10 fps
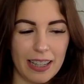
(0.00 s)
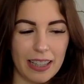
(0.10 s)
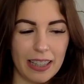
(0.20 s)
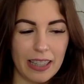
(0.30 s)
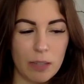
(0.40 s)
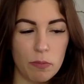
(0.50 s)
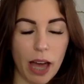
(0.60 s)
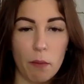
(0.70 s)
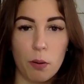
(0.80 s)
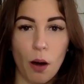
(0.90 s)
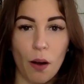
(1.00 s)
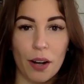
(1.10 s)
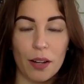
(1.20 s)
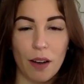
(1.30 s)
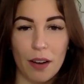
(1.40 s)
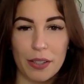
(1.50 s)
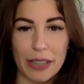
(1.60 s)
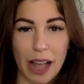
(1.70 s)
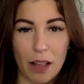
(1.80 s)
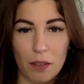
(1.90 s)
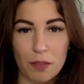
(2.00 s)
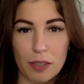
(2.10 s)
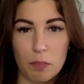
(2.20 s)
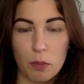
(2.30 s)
keep that part of ourselves